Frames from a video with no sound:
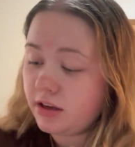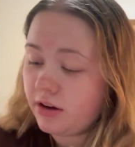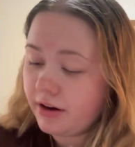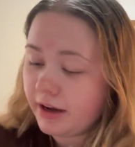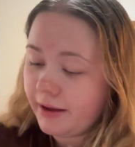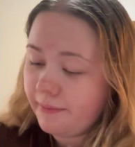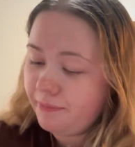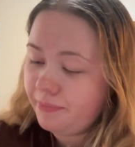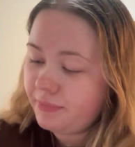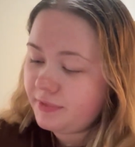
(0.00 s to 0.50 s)

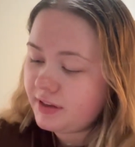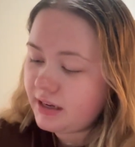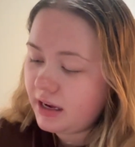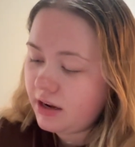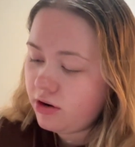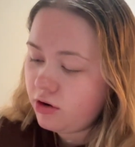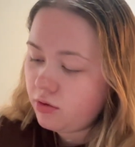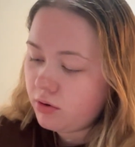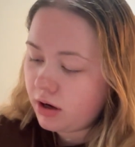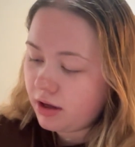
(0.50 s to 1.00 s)
Okay,
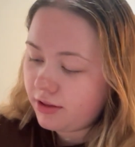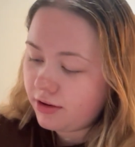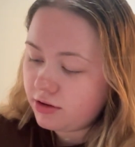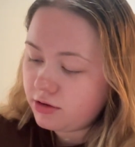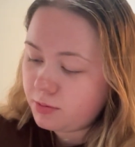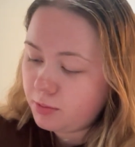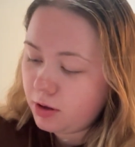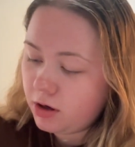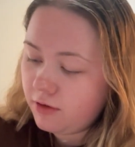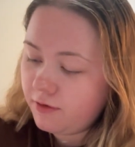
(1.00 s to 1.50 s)
10 new authors,
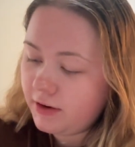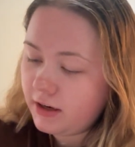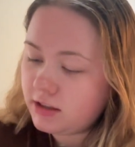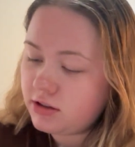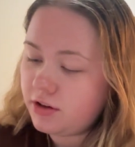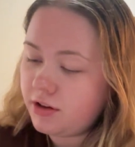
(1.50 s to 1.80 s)
perfect.